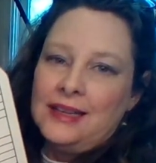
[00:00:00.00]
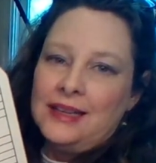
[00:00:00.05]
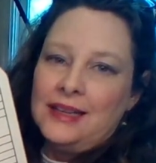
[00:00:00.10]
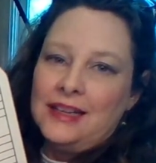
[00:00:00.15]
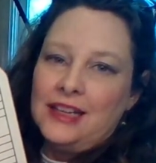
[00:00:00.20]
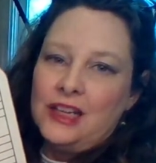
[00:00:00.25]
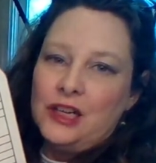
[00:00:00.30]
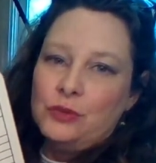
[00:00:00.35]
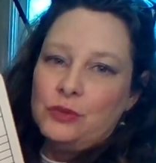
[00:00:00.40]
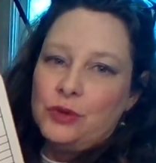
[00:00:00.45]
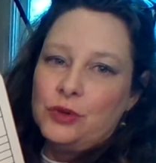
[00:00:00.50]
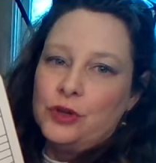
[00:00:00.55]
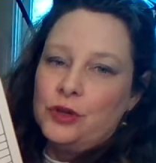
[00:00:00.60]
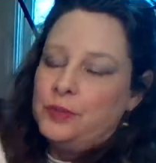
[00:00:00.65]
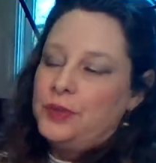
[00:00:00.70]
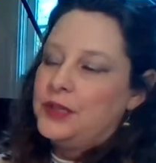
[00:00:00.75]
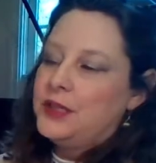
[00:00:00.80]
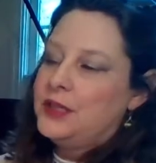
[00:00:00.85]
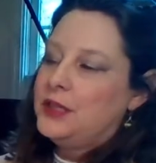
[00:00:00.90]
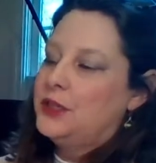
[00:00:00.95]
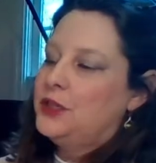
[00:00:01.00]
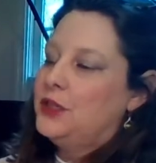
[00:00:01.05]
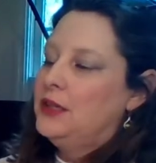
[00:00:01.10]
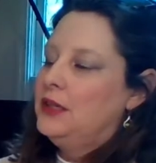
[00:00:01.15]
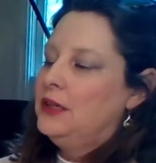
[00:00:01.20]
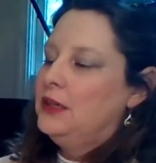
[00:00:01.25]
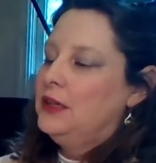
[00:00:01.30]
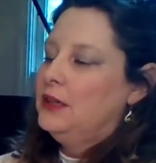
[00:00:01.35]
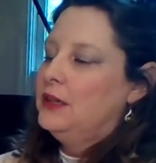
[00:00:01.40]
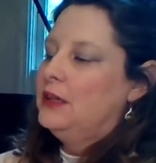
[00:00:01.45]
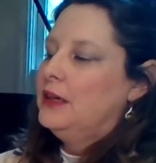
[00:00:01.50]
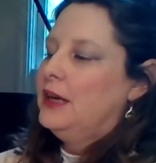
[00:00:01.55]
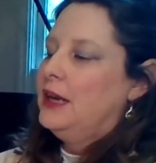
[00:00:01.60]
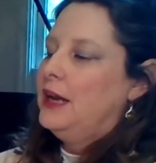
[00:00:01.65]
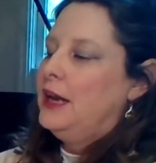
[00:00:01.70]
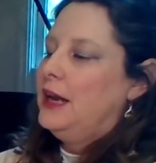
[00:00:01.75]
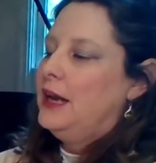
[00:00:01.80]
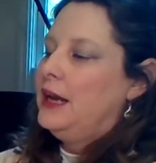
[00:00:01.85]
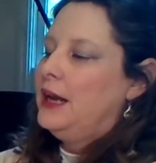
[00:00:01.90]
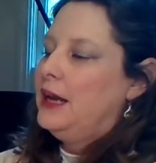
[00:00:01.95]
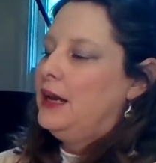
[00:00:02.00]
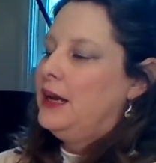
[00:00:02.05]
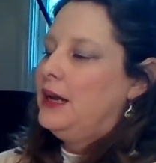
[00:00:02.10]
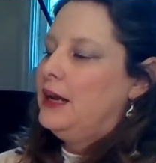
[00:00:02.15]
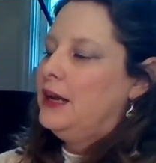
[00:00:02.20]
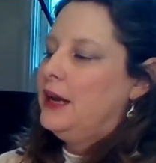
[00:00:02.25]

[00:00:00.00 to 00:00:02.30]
in root position and